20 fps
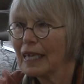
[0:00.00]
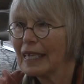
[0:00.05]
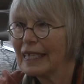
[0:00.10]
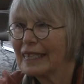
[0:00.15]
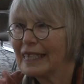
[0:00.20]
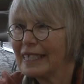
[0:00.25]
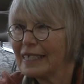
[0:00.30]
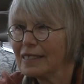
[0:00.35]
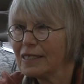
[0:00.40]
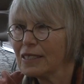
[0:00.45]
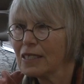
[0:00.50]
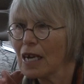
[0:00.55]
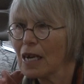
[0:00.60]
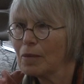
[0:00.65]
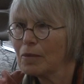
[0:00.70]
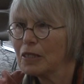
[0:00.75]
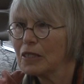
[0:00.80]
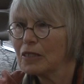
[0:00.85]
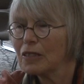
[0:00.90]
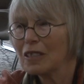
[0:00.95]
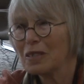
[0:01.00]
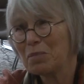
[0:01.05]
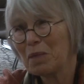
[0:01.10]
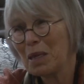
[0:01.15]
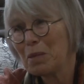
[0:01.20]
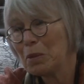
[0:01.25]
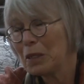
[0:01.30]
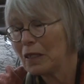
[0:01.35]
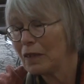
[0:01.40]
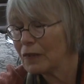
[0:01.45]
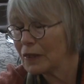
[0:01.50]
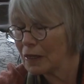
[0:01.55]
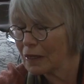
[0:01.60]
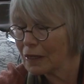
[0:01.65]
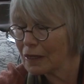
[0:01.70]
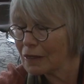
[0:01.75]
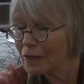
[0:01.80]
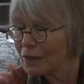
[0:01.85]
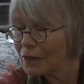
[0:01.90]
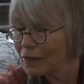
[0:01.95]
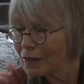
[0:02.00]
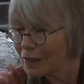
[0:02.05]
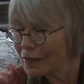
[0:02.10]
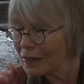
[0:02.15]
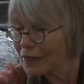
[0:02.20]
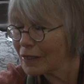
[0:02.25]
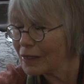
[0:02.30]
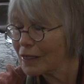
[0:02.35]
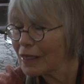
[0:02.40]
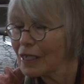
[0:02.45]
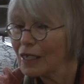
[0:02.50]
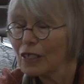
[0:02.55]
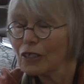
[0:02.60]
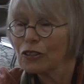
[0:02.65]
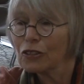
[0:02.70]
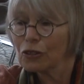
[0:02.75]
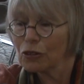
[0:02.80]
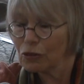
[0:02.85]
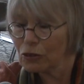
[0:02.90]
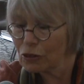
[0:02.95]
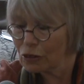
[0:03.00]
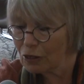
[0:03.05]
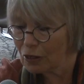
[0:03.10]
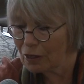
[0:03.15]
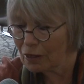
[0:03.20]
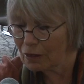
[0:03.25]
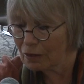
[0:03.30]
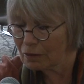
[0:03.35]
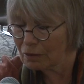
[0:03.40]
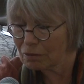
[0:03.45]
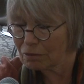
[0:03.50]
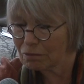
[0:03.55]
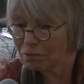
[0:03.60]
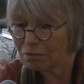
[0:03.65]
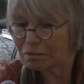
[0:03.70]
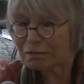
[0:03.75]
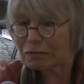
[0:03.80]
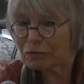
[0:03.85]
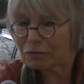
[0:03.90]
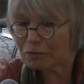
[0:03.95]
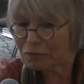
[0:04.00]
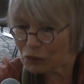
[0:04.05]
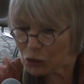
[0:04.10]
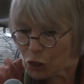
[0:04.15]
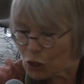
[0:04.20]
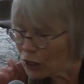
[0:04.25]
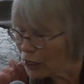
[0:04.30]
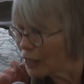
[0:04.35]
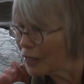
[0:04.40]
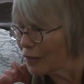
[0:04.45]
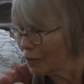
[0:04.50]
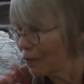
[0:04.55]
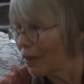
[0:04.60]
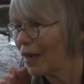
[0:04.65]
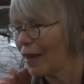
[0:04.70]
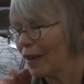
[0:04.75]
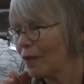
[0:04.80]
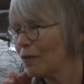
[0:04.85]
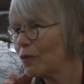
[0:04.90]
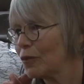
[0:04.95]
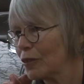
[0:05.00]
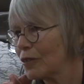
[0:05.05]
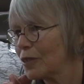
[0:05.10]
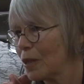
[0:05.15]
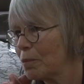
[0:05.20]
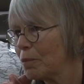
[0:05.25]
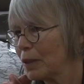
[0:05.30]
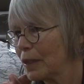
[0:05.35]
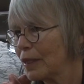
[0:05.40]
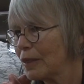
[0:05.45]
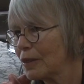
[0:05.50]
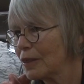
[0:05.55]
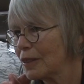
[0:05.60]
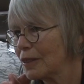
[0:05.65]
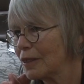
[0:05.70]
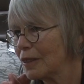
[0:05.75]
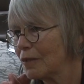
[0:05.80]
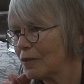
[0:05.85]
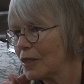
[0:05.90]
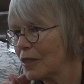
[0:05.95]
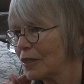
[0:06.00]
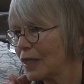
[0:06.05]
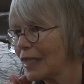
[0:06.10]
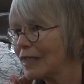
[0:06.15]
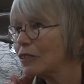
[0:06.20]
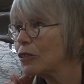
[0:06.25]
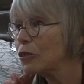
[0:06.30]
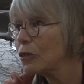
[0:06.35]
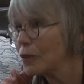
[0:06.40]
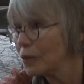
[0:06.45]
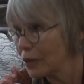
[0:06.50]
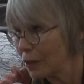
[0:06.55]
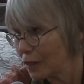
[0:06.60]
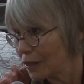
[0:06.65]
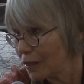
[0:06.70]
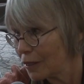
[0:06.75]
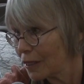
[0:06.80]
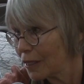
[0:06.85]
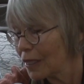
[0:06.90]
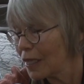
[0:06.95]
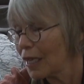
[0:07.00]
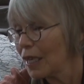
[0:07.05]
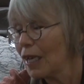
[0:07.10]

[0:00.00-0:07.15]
This time of year, and maybe even a little earlier, students are looking around for some place to live the next school year.